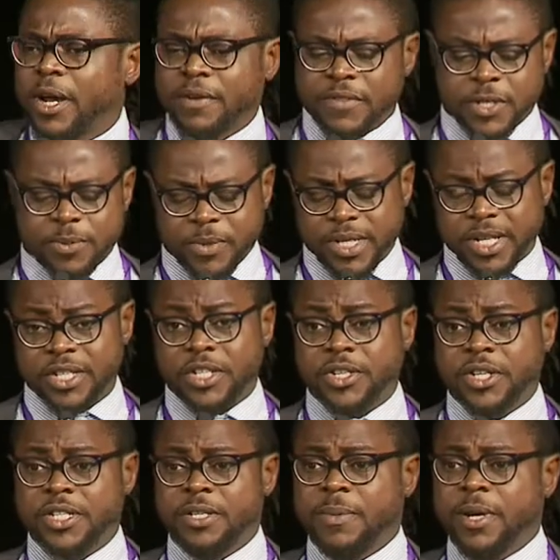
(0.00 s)
part of this
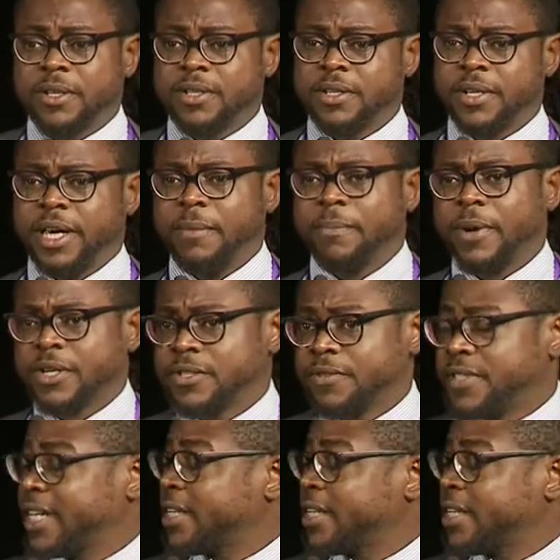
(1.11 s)
presentation is about the impact of